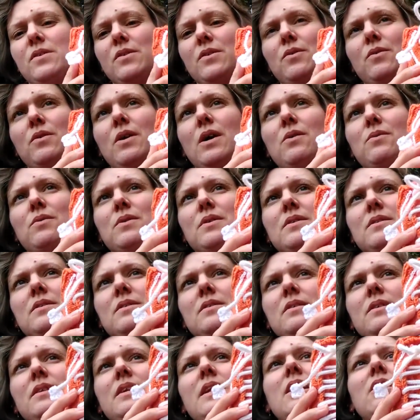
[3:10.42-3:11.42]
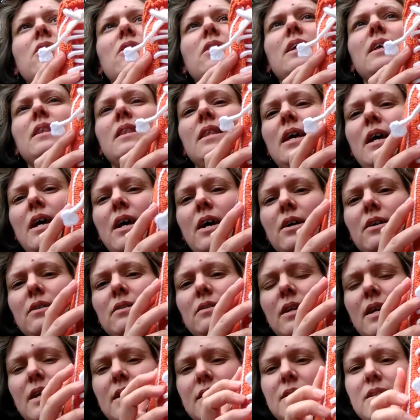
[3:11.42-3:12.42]
So I was nearly
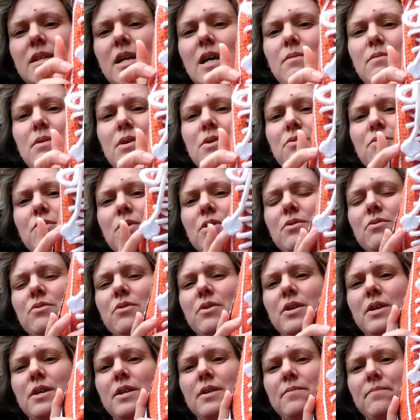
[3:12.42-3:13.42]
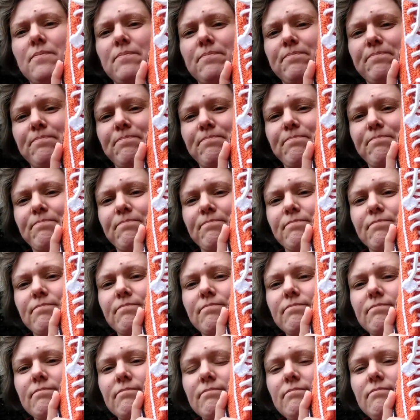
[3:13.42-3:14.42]
there last time I recorded.
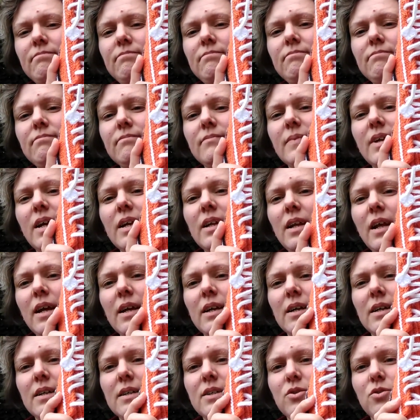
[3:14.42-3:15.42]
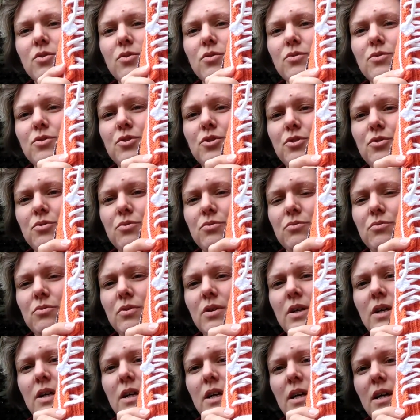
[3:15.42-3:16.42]
And like I told you
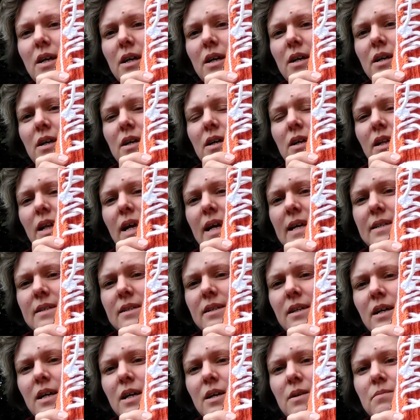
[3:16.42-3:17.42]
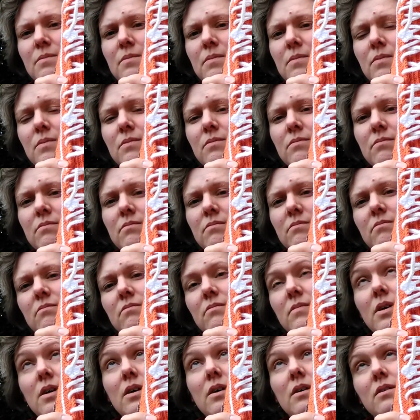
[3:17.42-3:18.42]
last time
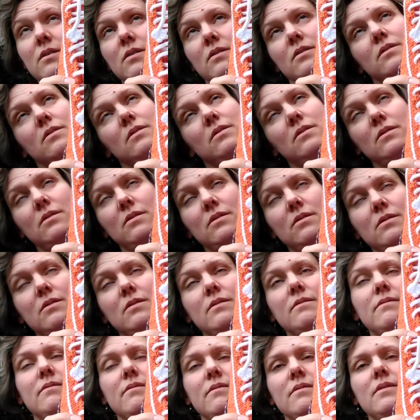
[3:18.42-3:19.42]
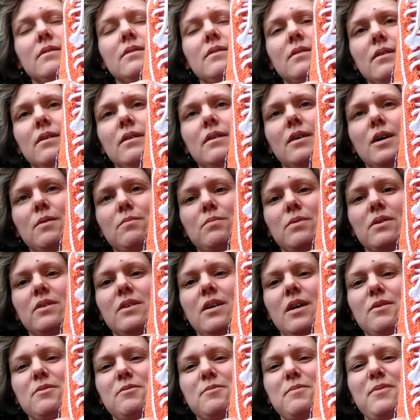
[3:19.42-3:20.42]
and a couple
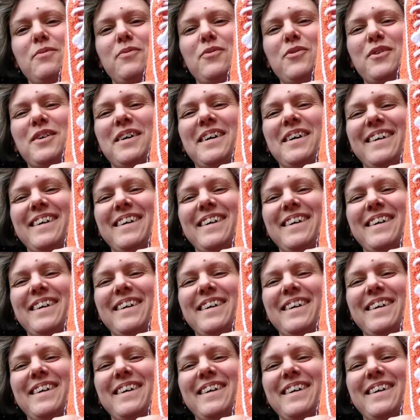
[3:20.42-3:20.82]
of times before,